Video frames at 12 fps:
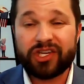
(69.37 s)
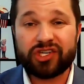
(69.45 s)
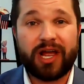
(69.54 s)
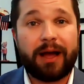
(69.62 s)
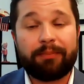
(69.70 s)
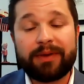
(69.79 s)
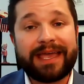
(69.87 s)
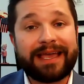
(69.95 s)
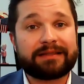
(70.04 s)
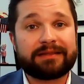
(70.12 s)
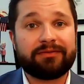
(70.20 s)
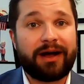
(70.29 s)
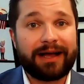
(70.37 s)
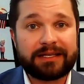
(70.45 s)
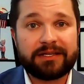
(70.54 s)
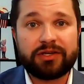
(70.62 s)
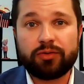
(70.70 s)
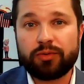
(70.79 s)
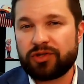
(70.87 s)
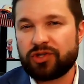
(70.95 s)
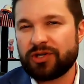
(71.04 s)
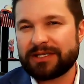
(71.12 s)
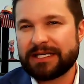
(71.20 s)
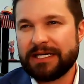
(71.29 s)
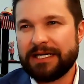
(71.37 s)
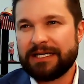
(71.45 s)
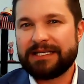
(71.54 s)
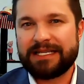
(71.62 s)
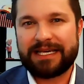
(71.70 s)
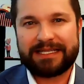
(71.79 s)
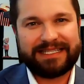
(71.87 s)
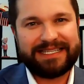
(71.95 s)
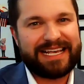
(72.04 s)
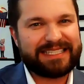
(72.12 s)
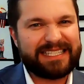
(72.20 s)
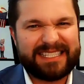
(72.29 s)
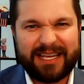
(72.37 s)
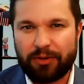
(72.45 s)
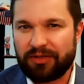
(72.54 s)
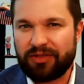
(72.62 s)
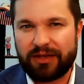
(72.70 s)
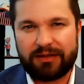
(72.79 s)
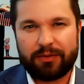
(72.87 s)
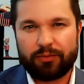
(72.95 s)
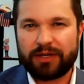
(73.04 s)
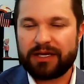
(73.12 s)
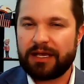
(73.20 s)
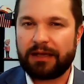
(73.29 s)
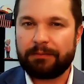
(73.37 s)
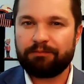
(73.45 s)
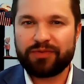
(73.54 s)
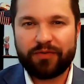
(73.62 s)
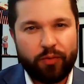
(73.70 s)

shopping has a lot to do with just necessary things that we need.